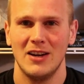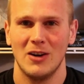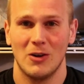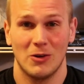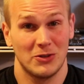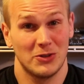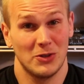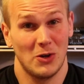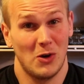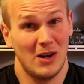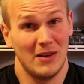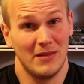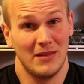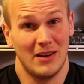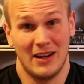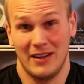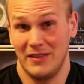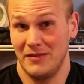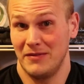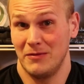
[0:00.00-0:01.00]
or so
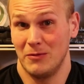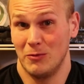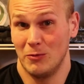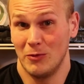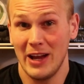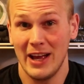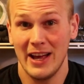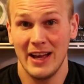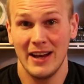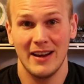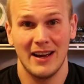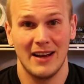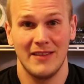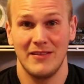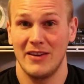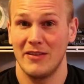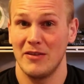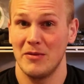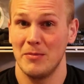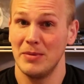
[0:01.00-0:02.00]
I've read. I've
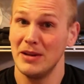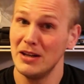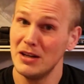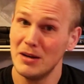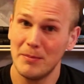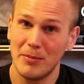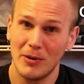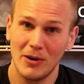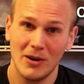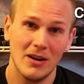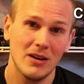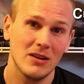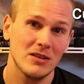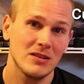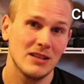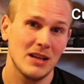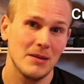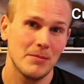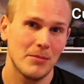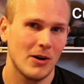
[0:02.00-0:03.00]
never been to Burr Oak
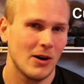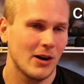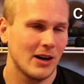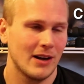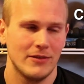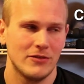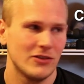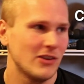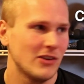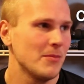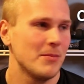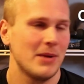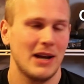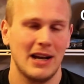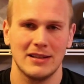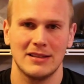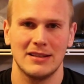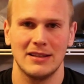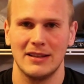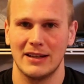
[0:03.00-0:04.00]
State Park. I've driven
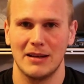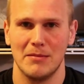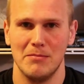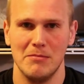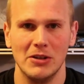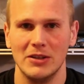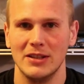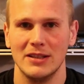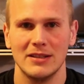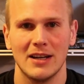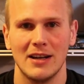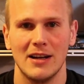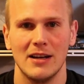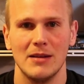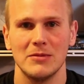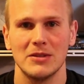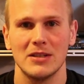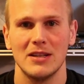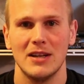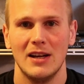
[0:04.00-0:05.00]
past it like a million
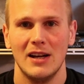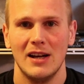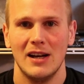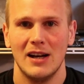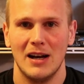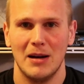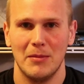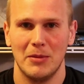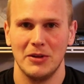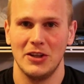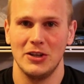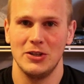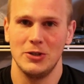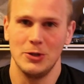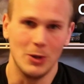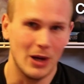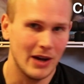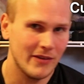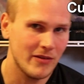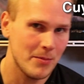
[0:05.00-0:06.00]
times, but they
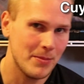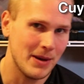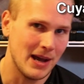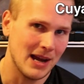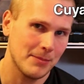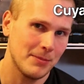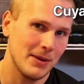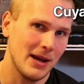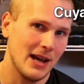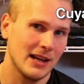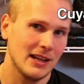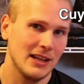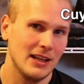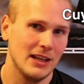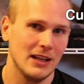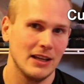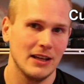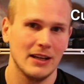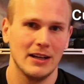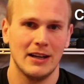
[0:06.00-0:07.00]
do have a
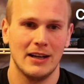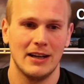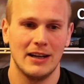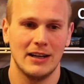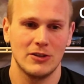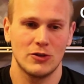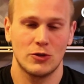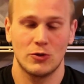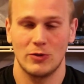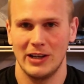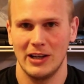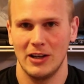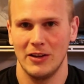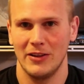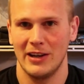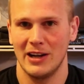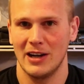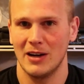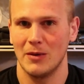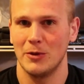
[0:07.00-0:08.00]
backpacking trail
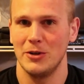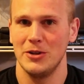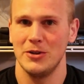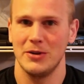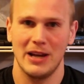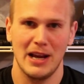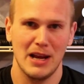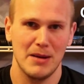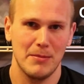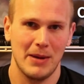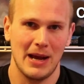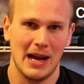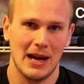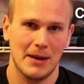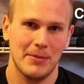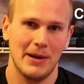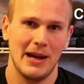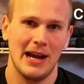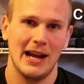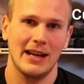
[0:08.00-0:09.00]
there where you can
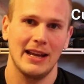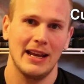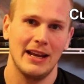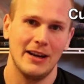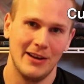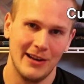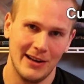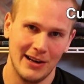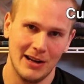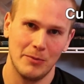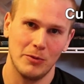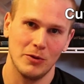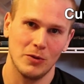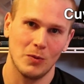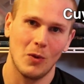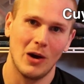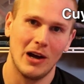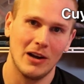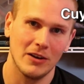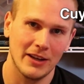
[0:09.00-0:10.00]
backpack and hit up with
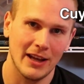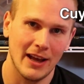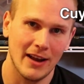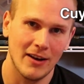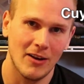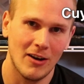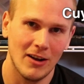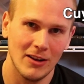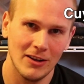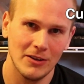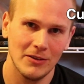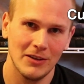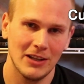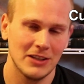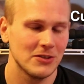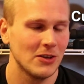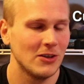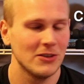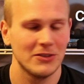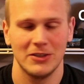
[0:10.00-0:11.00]
Wildcat Hollow.
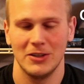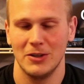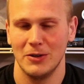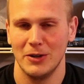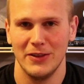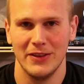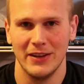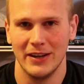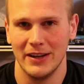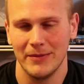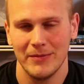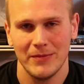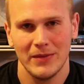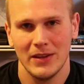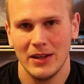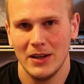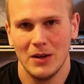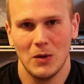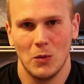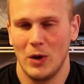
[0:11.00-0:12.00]
That's also in the
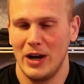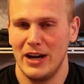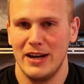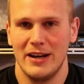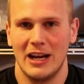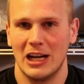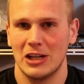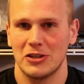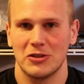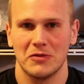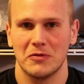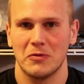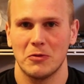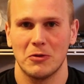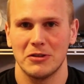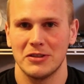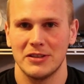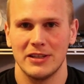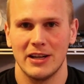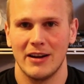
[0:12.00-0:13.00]
Wayne National
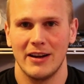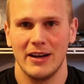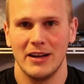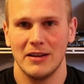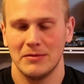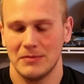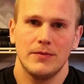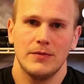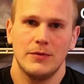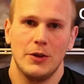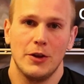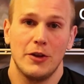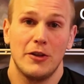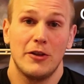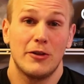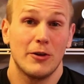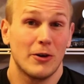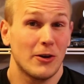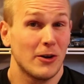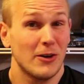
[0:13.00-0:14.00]
Forest area. The
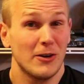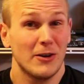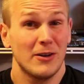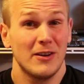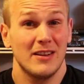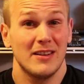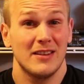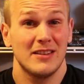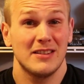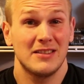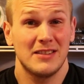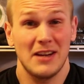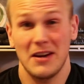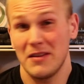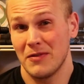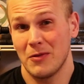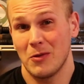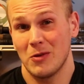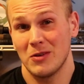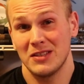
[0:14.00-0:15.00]
third state
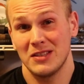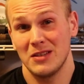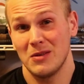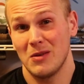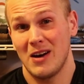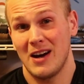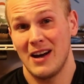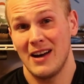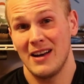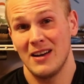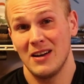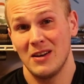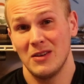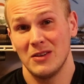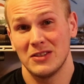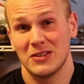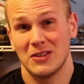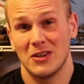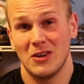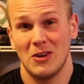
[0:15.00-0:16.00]
forest in Ohio
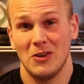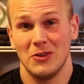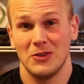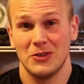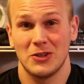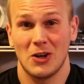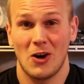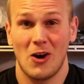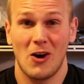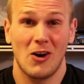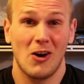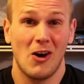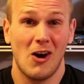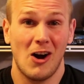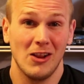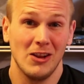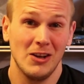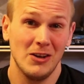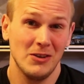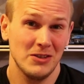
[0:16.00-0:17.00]
is called Tar
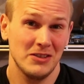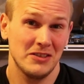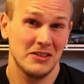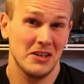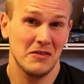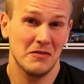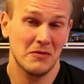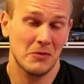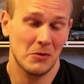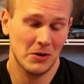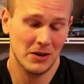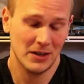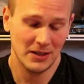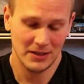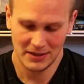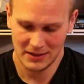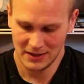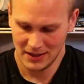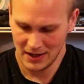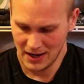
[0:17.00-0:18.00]
Hollow State
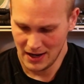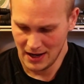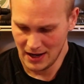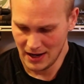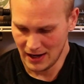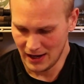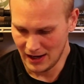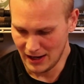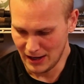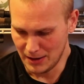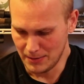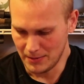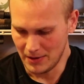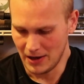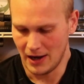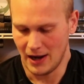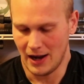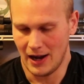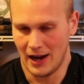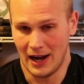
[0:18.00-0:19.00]
Forest.
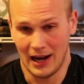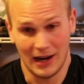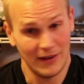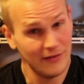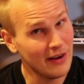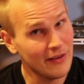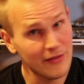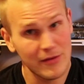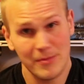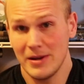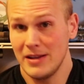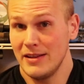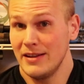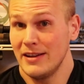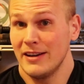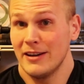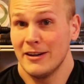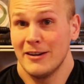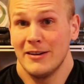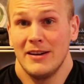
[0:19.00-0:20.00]
I've never been
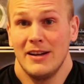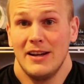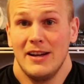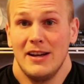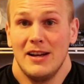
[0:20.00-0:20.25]
there,